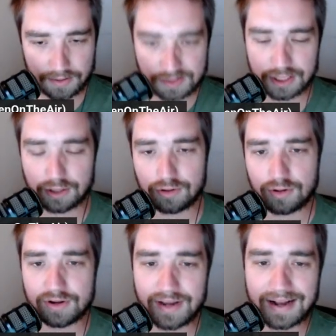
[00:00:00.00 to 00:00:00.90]

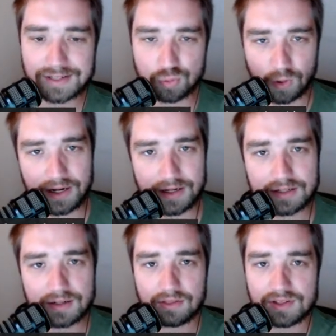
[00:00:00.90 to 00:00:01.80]
Until next week,
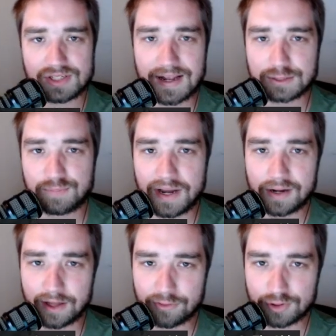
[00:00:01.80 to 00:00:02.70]
this has
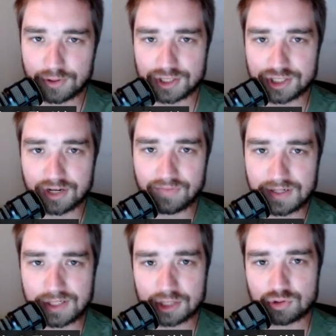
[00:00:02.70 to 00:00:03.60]
been another edition of
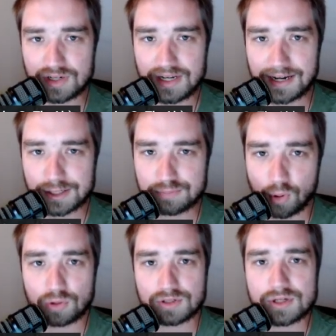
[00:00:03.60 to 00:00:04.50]
In Touch with Indiana
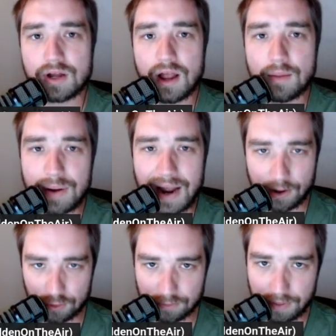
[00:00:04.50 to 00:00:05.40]
Sports,
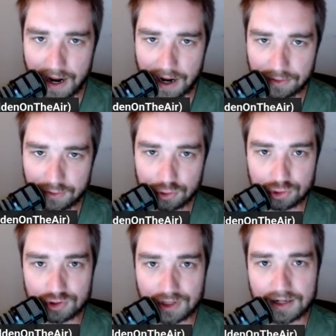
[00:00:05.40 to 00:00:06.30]
powered by
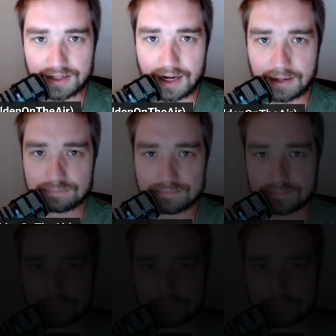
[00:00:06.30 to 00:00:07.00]
thehoosier.com.